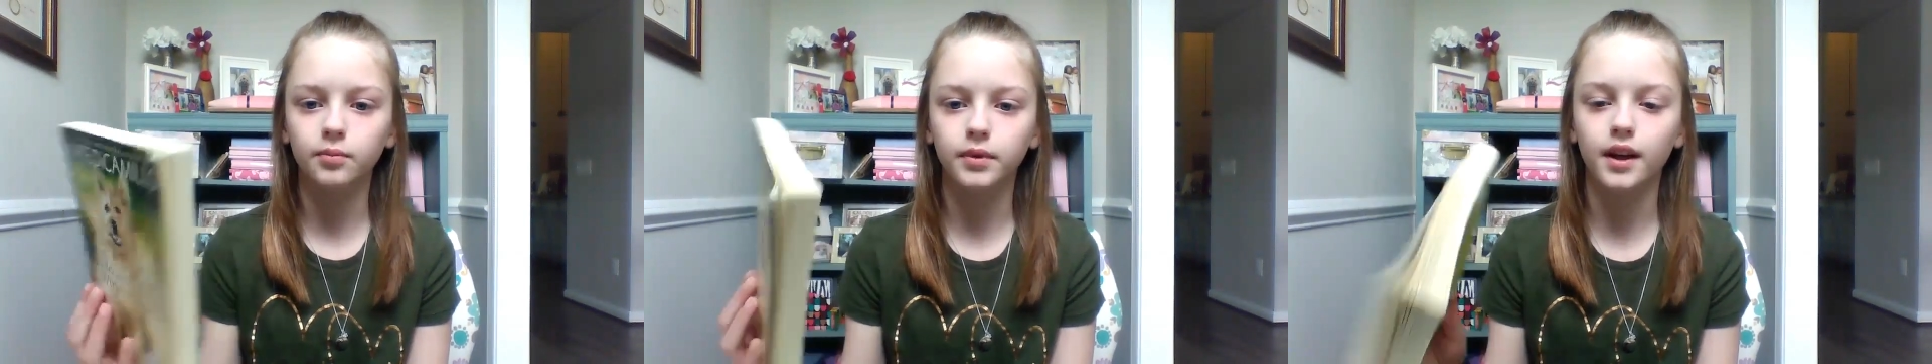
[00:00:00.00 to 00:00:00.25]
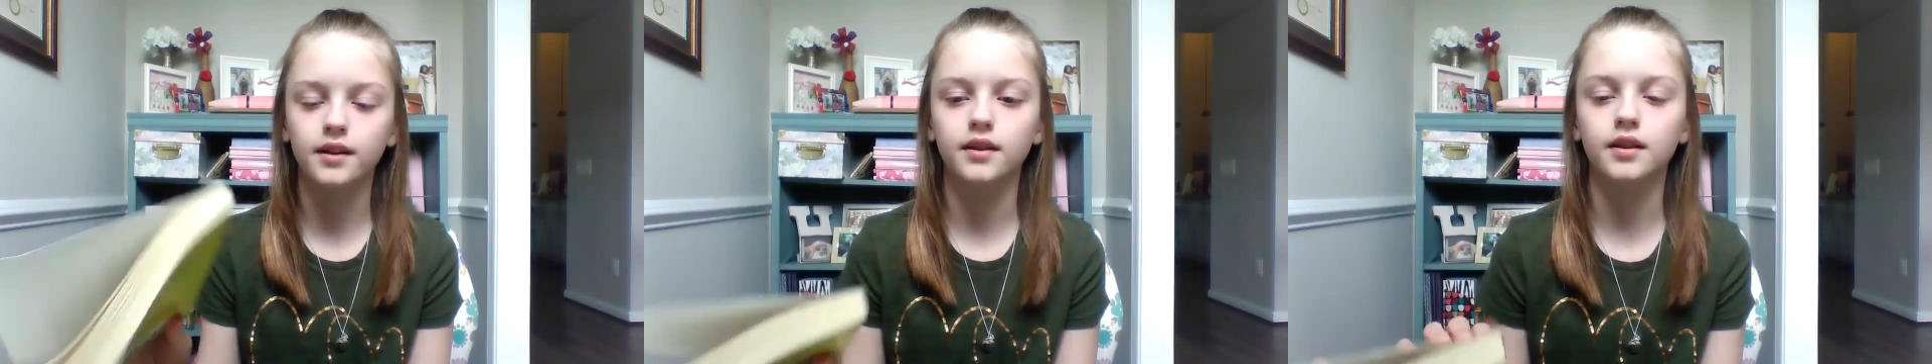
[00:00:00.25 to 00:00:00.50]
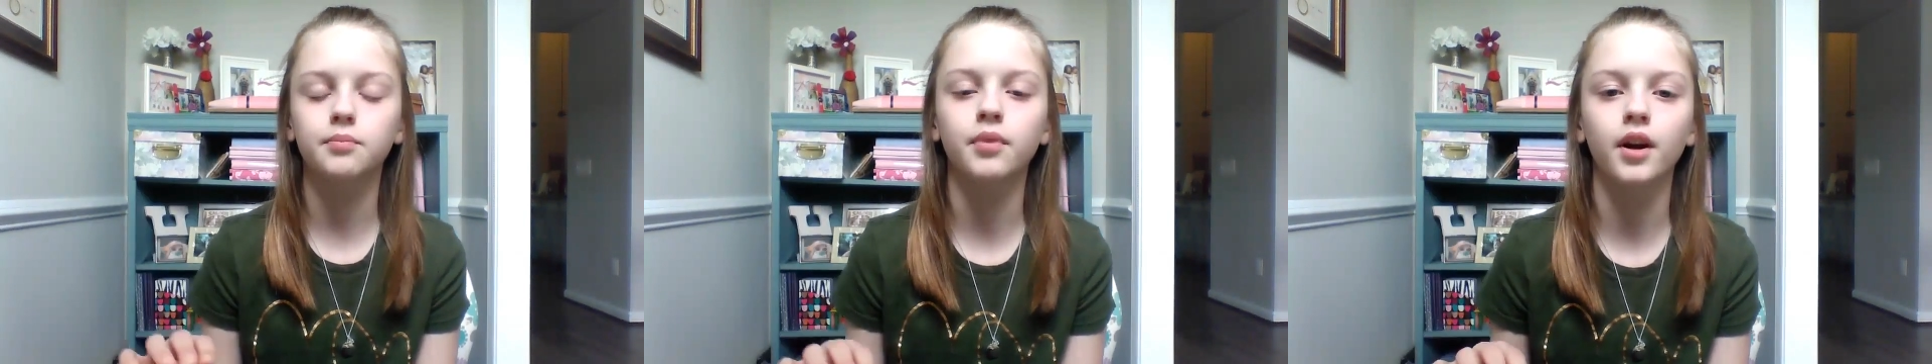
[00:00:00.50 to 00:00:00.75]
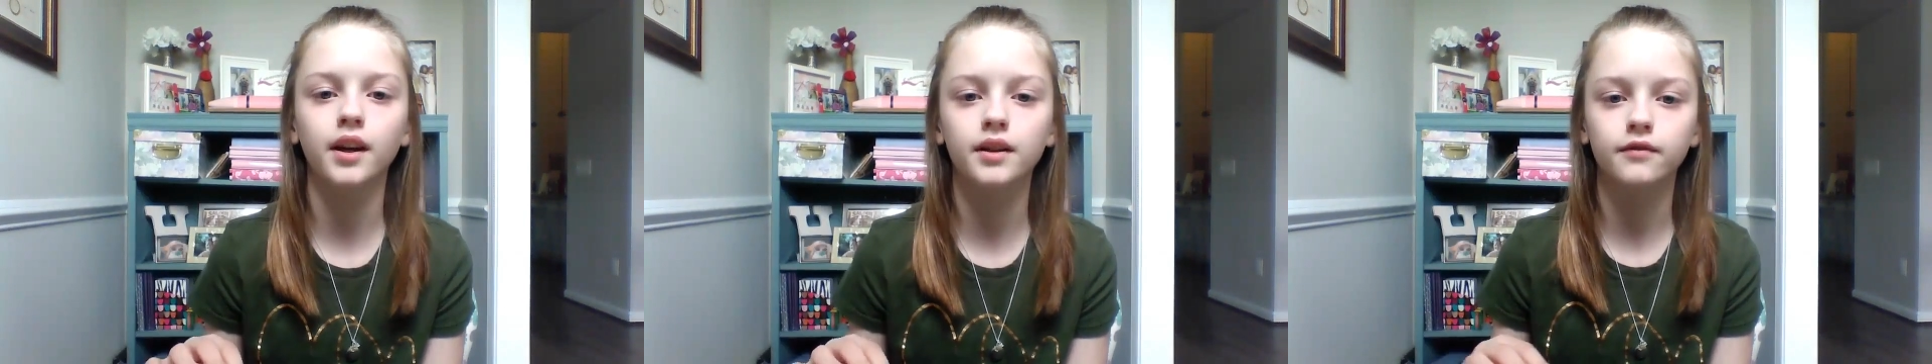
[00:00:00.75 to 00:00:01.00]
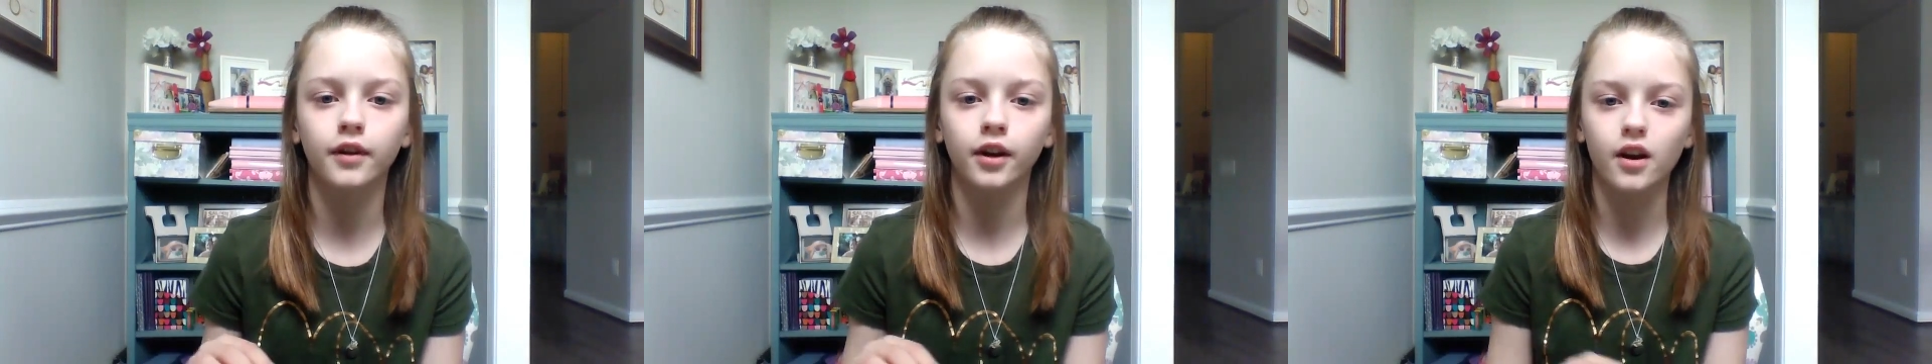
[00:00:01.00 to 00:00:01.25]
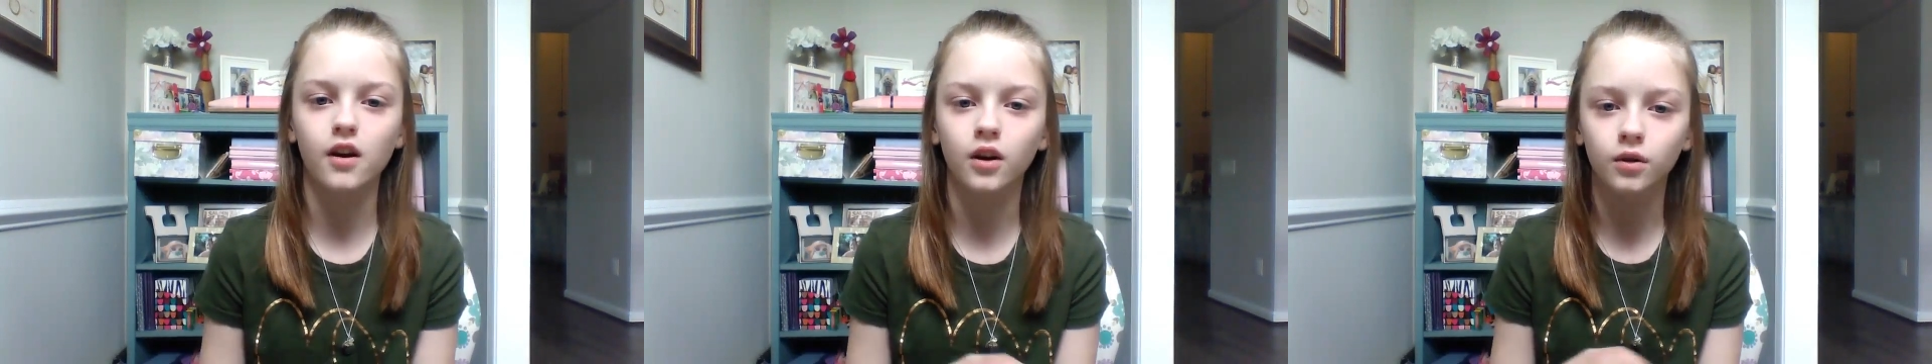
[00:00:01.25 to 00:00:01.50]
because this book is
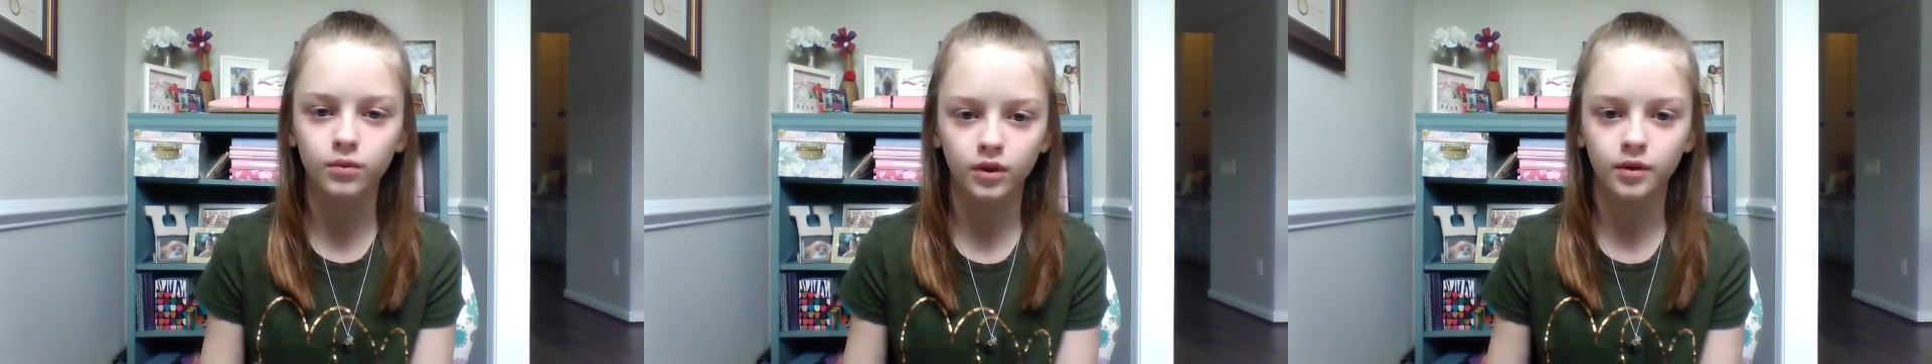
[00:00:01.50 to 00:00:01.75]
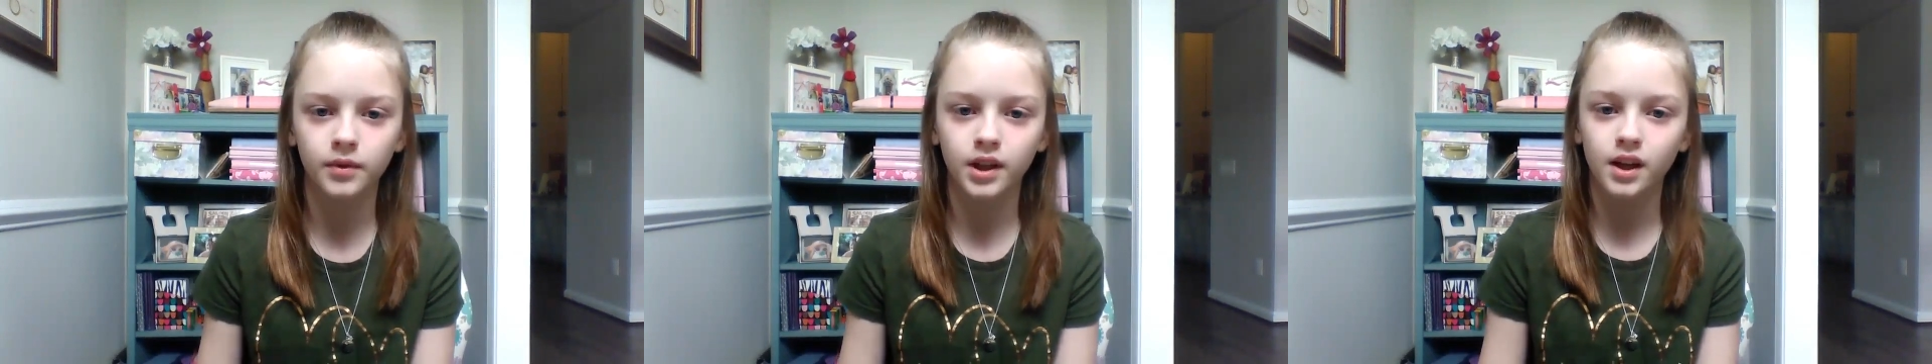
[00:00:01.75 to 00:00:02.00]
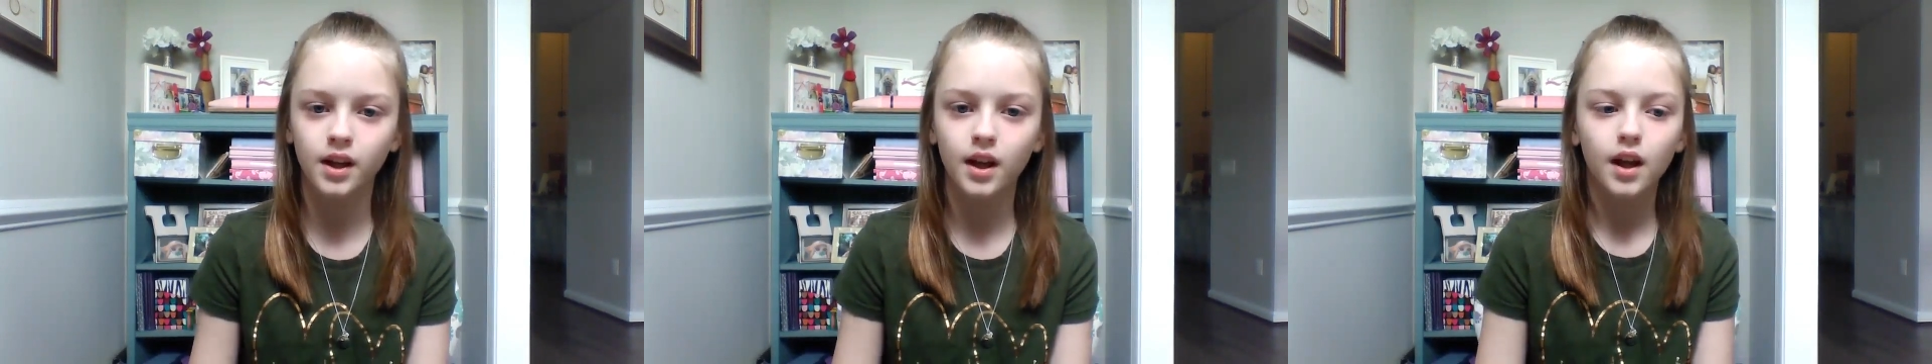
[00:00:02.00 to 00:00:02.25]
very heartwarming,